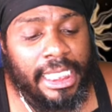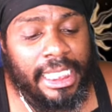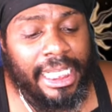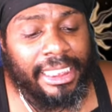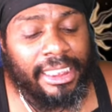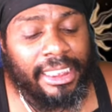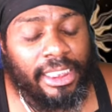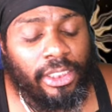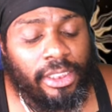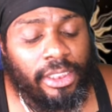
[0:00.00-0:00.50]

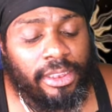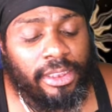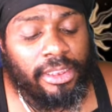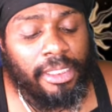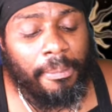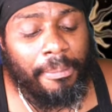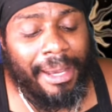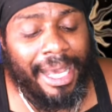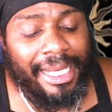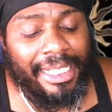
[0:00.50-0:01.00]
that
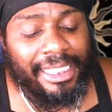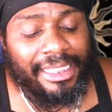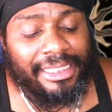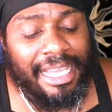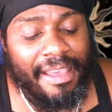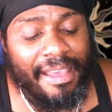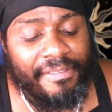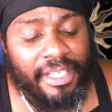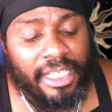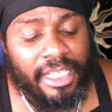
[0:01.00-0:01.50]
somebody is
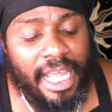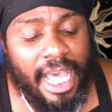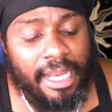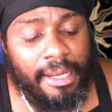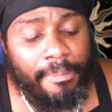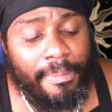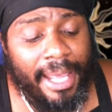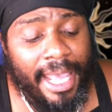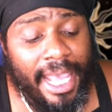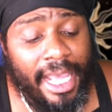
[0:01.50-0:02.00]
having a
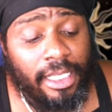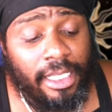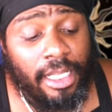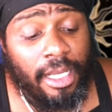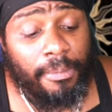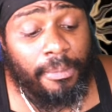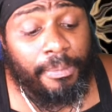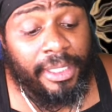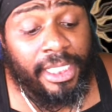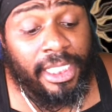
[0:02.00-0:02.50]
lot of bad
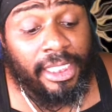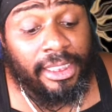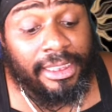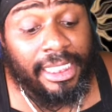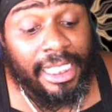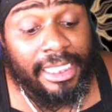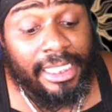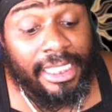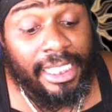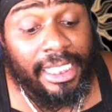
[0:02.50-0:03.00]
luck because
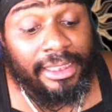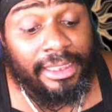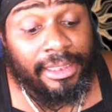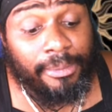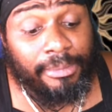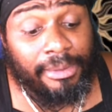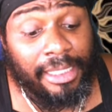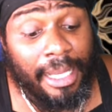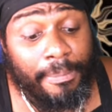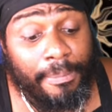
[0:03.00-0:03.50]
they did
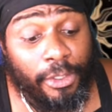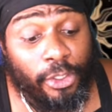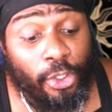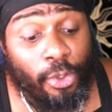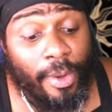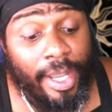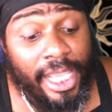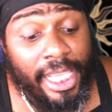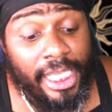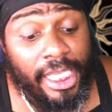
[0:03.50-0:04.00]
some type of
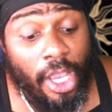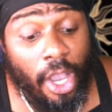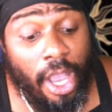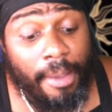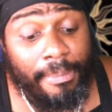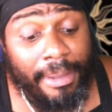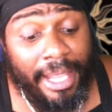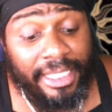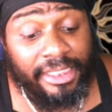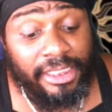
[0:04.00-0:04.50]

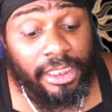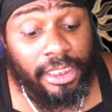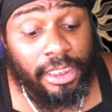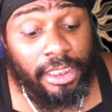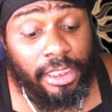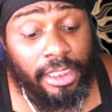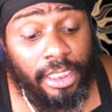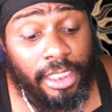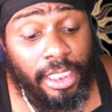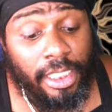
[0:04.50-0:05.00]
graveyard magic.
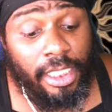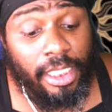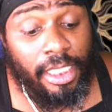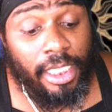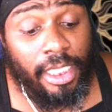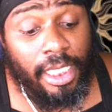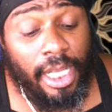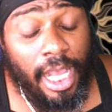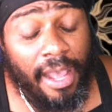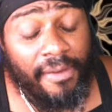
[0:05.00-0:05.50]

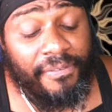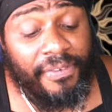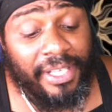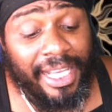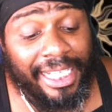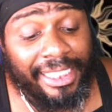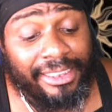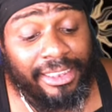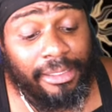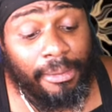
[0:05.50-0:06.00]
I feel
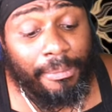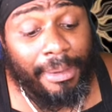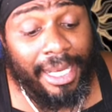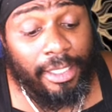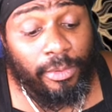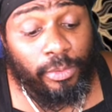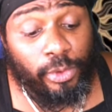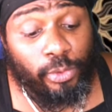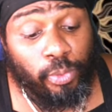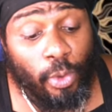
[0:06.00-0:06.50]
like
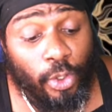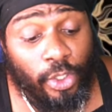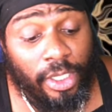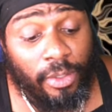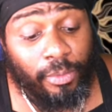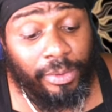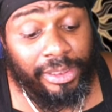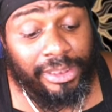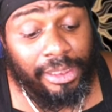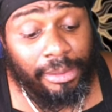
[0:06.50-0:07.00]
somebody was
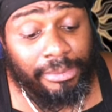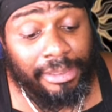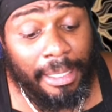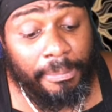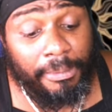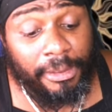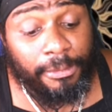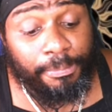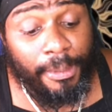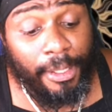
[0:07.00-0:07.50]
working with some
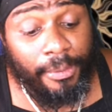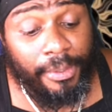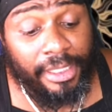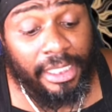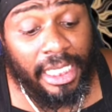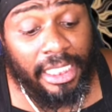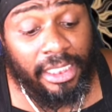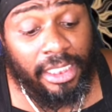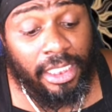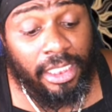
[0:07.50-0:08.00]
type of
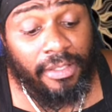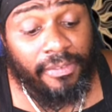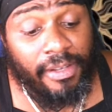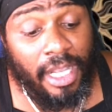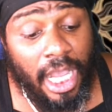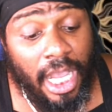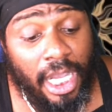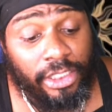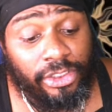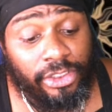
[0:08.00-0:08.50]
spirit. They could have
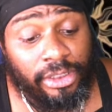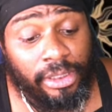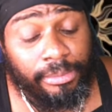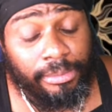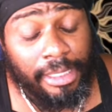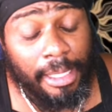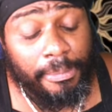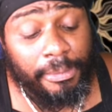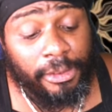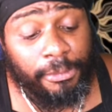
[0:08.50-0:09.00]
conjured
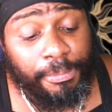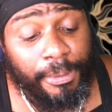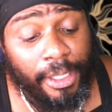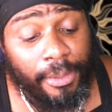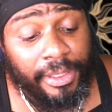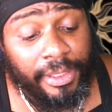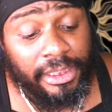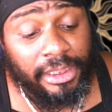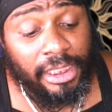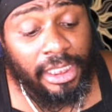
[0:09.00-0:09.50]
some type of
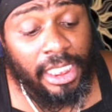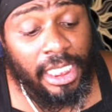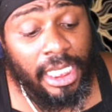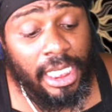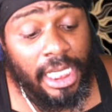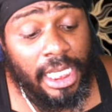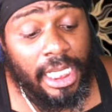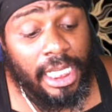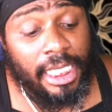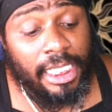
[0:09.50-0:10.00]
spirit
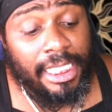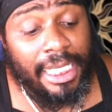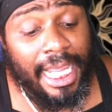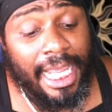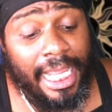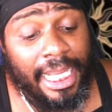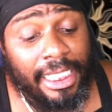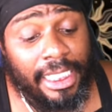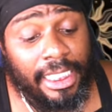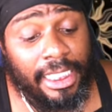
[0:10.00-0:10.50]

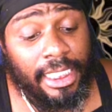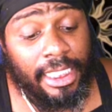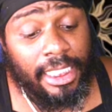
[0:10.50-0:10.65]
that